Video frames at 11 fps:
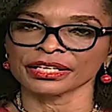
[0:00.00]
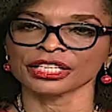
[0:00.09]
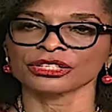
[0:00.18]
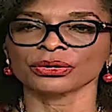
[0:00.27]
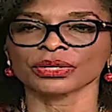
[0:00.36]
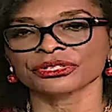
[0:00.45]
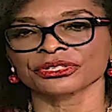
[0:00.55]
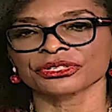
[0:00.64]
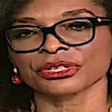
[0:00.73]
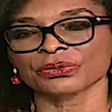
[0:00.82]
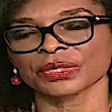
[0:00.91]
in
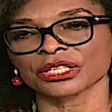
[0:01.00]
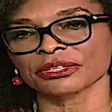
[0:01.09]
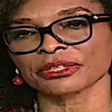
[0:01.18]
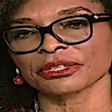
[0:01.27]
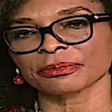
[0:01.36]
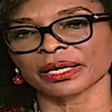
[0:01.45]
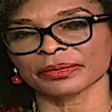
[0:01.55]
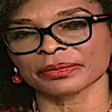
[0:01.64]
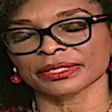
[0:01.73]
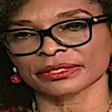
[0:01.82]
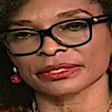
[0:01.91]
collaboration with ECOWAS
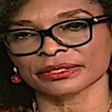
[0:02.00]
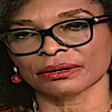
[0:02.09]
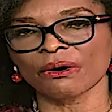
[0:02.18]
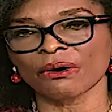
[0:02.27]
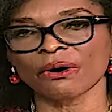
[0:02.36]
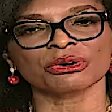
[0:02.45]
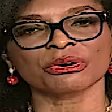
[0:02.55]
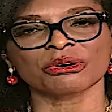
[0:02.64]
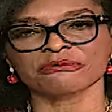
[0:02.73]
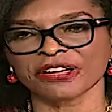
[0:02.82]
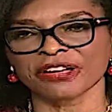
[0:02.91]
Parliament, all
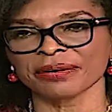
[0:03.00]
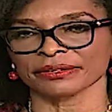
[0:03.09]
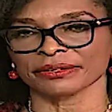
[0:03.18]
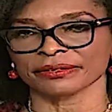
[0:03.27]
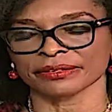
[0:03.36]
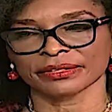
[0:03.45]
confirming